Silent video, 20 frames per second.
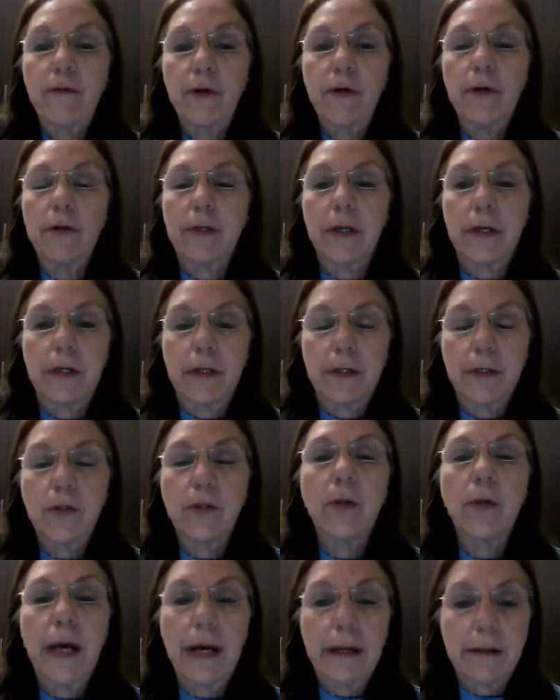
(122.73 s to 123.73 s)
further
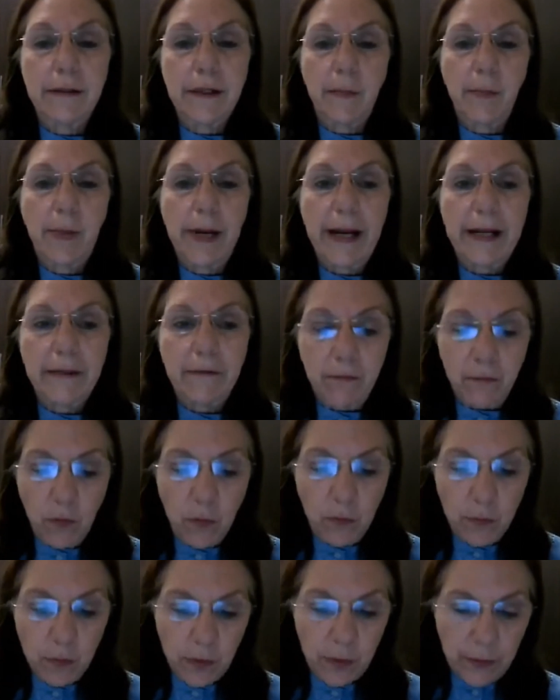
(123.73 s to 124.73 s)
to other
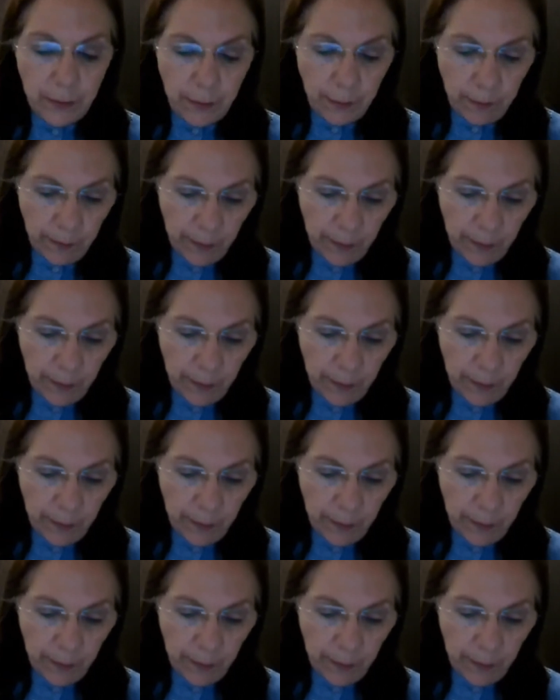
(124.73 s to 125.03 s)
platforms.